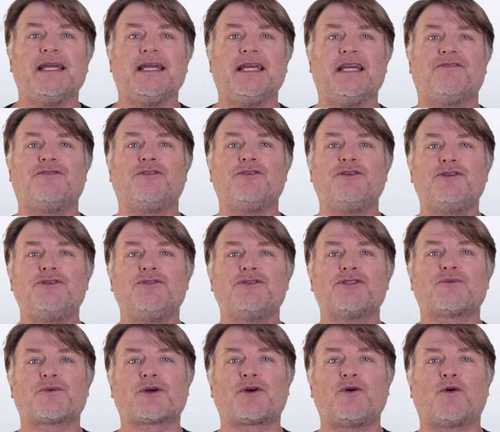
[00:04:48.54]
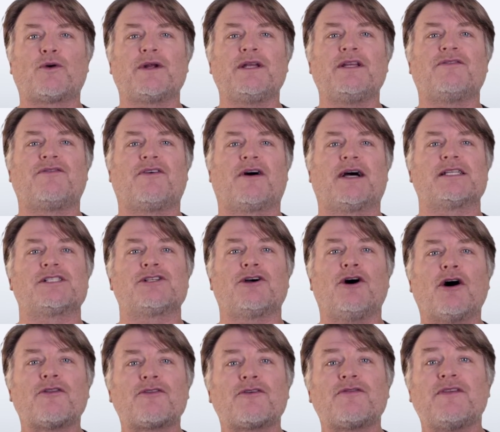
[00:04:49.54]
If you use a recording device
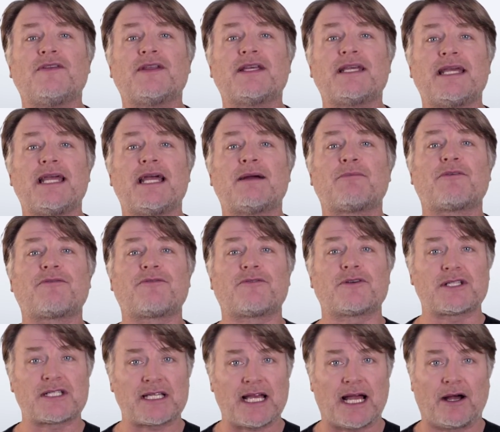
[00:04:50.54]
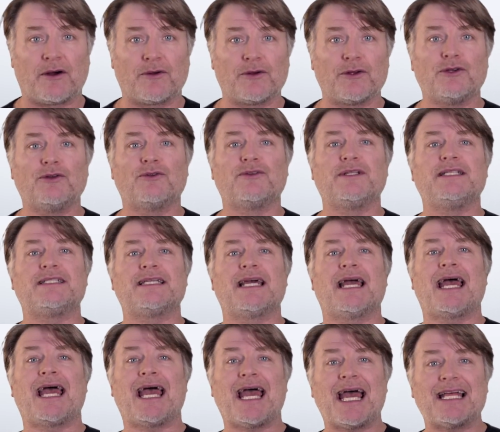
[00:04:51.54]
other than the camera for sound, you'll need
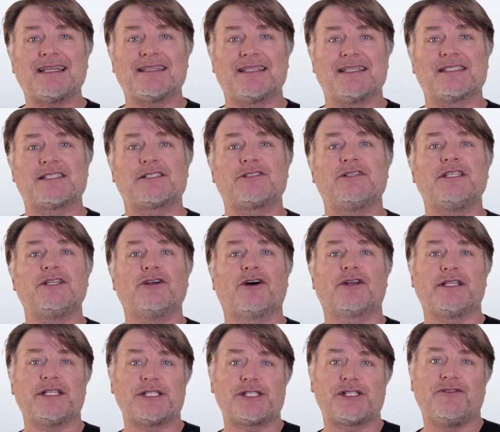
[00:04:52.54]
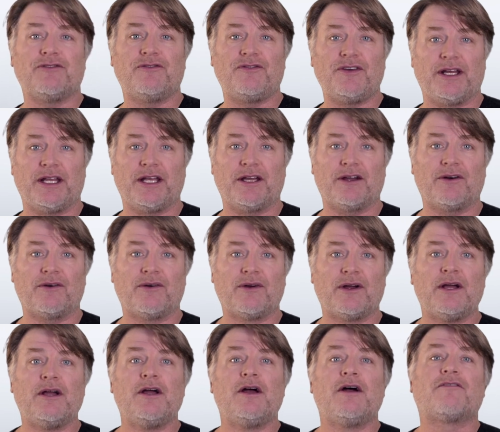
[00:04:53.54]
to add this to the audition video.
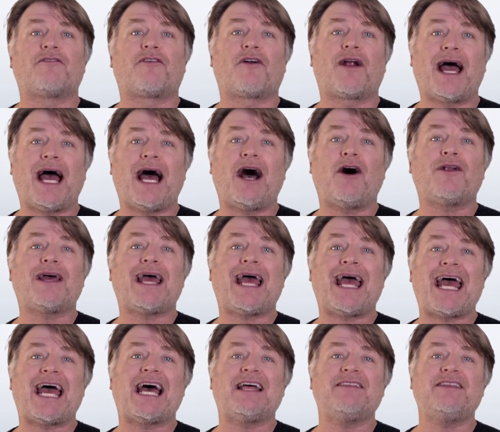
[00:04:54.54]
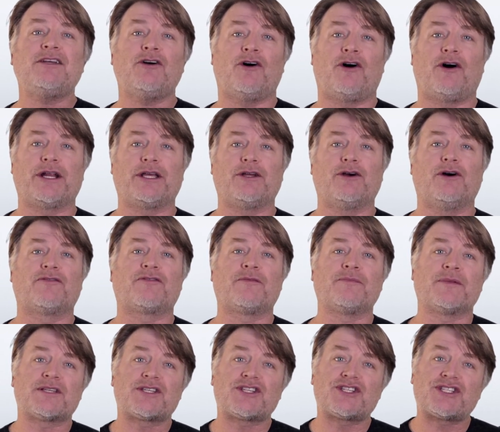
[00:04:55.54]
For how to add the audio from
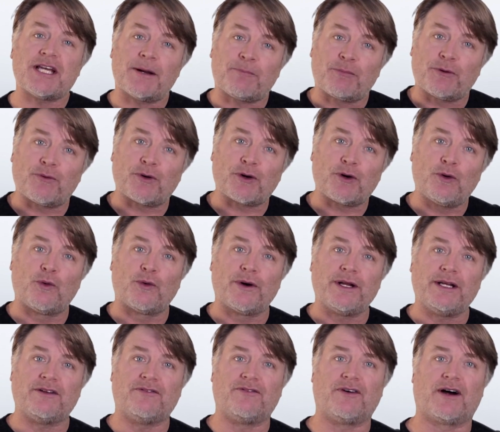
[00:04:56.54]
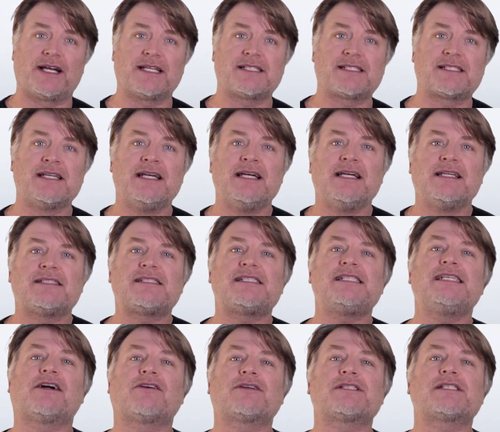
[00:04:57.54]
the separate recording device,
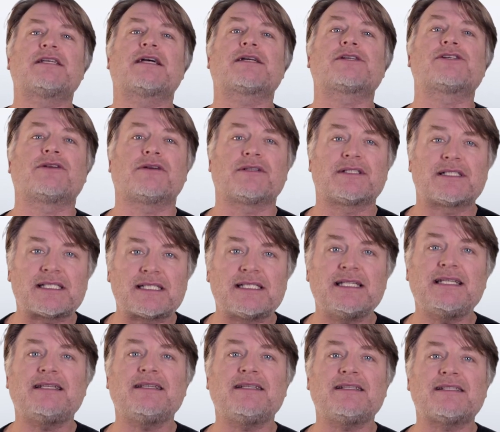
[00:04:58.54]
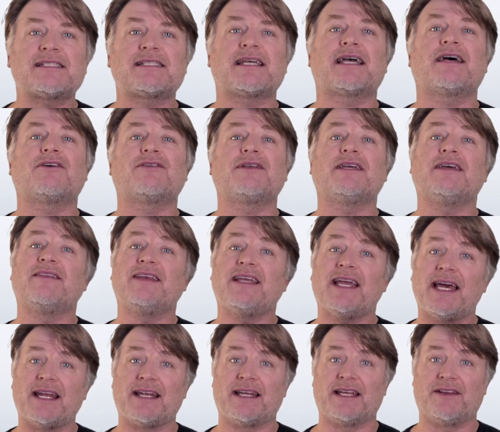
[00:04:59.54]
see our section on syncing sound in the
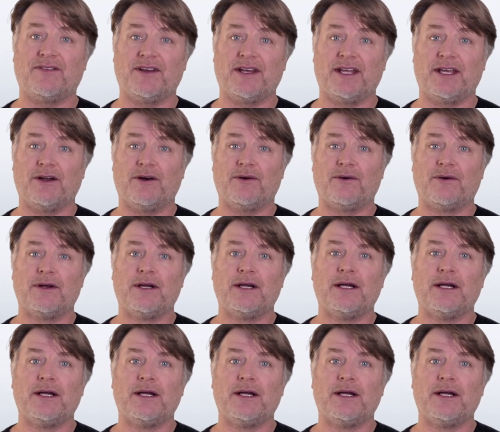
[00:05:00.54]
editing video.